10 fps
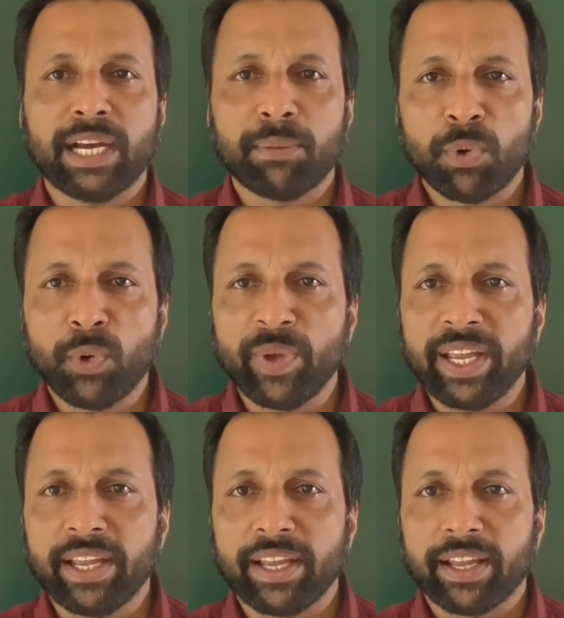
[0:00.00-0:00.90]
the
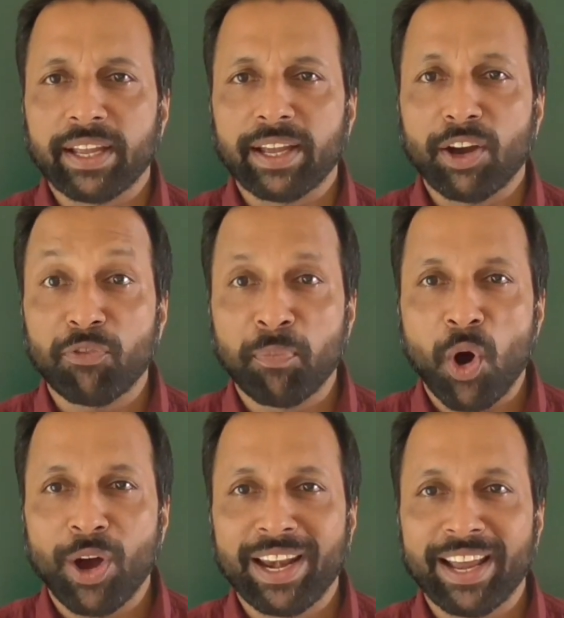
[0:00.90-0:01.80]
movie of
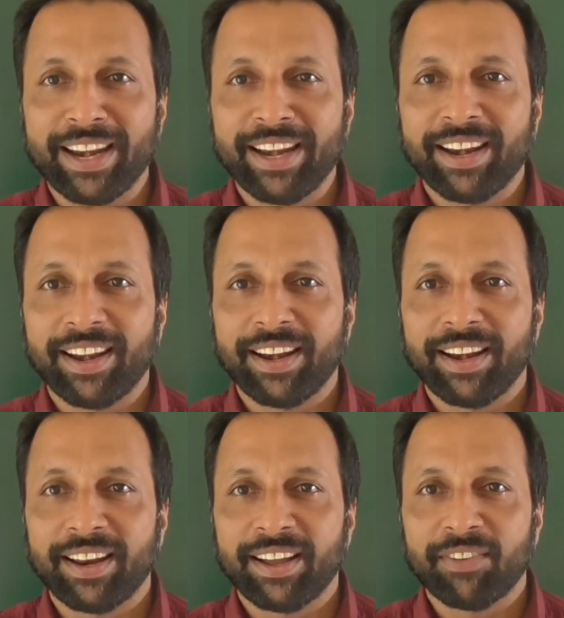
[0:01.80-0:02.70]
Mohanlal?
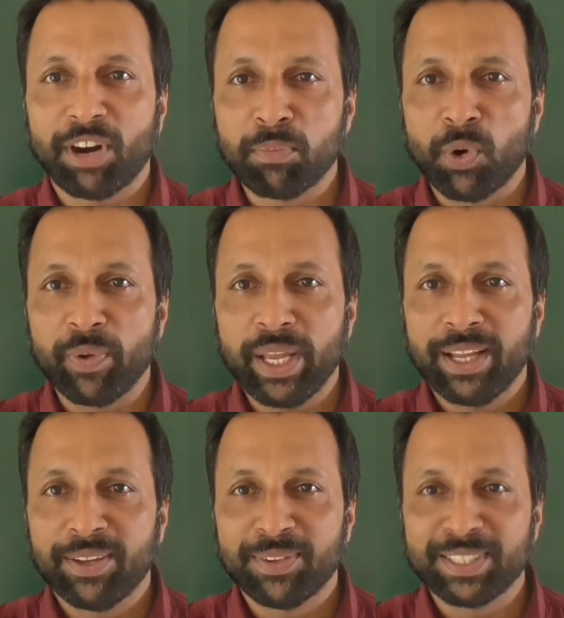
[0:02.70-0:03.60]
One movie,
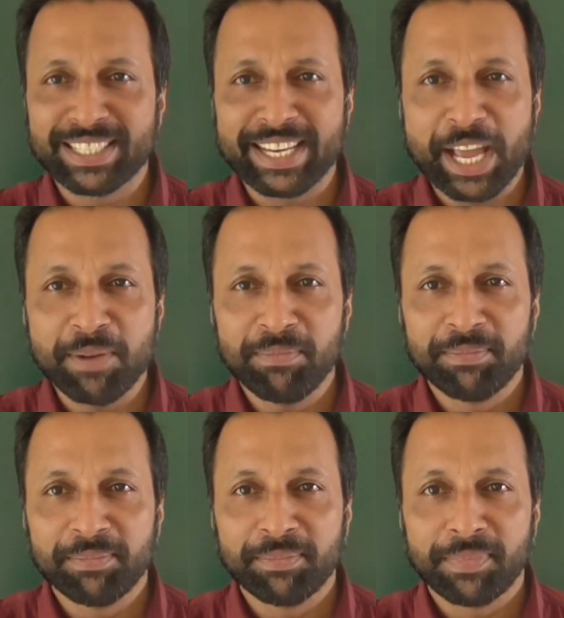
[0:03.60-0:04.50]
which is the
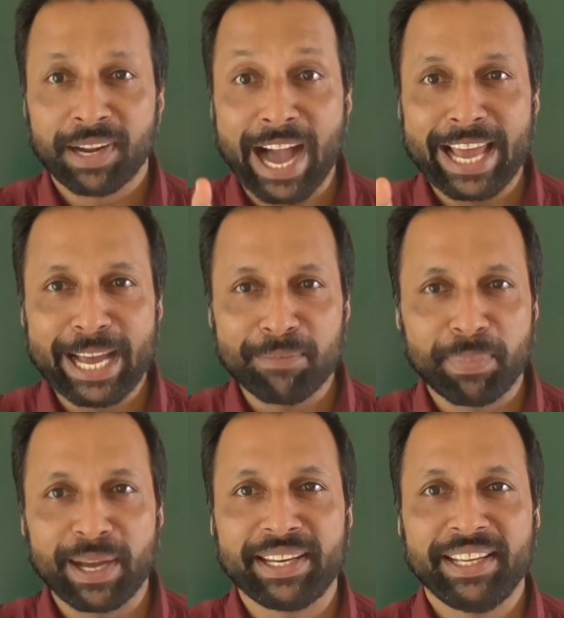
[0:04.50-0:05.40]
name? Kala
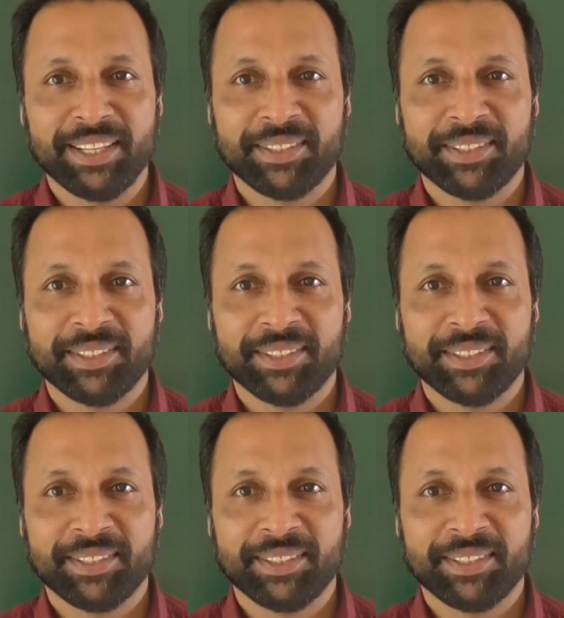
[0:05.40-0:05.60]
Pani.